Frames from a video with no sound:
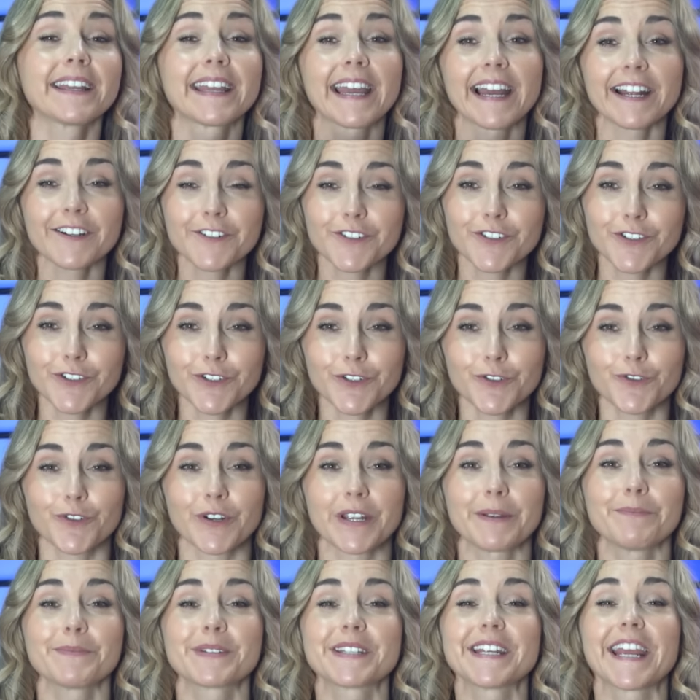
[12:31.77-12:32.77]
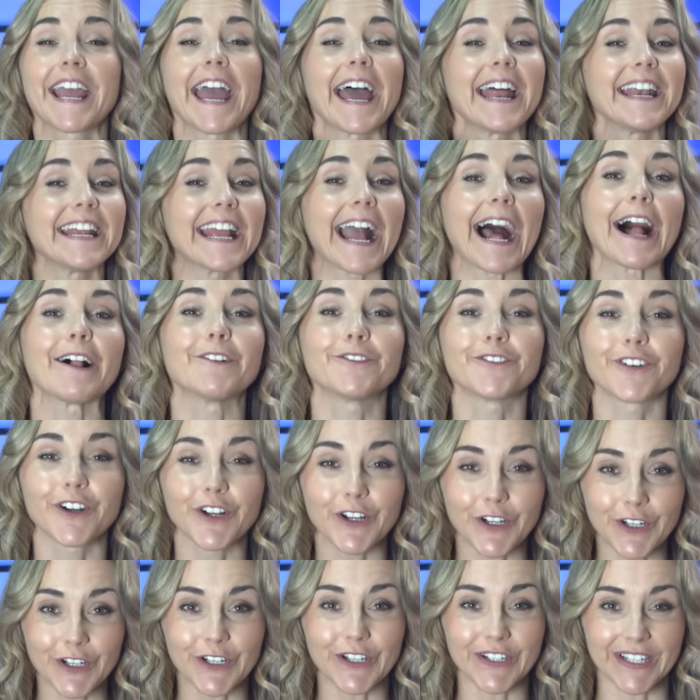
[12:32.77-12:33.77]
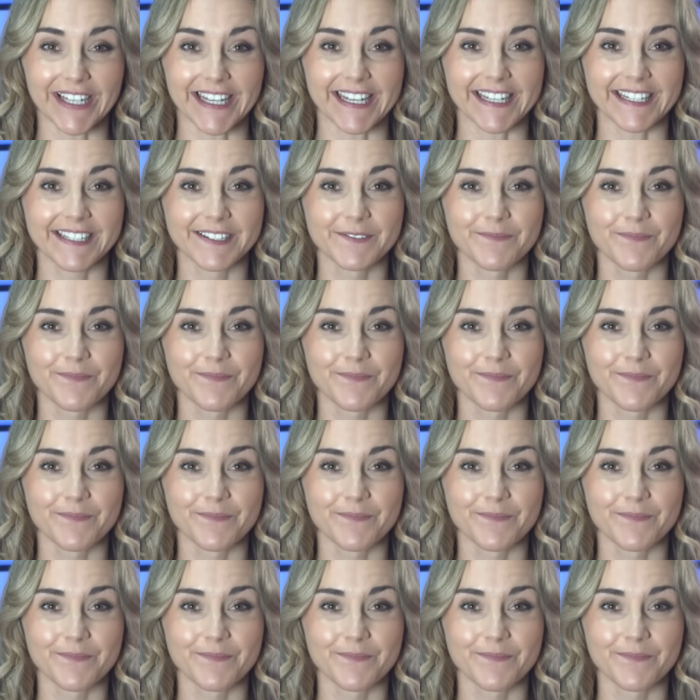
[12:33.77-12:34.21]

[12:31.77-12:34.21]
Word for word: catch the streams to get any alpha early.